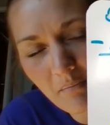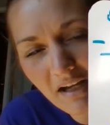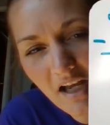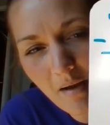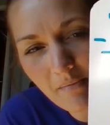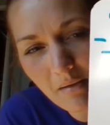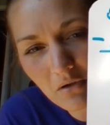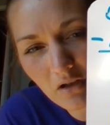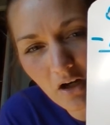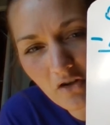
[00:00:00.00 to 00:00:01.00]
my top
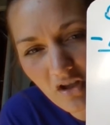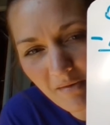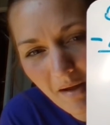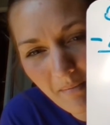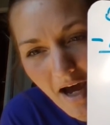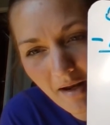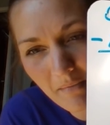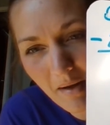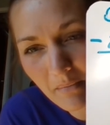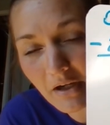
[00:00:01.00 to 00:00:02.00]
number larger than my bottom
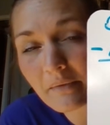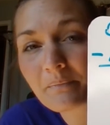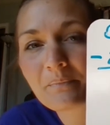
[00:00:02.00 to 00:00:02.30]
number?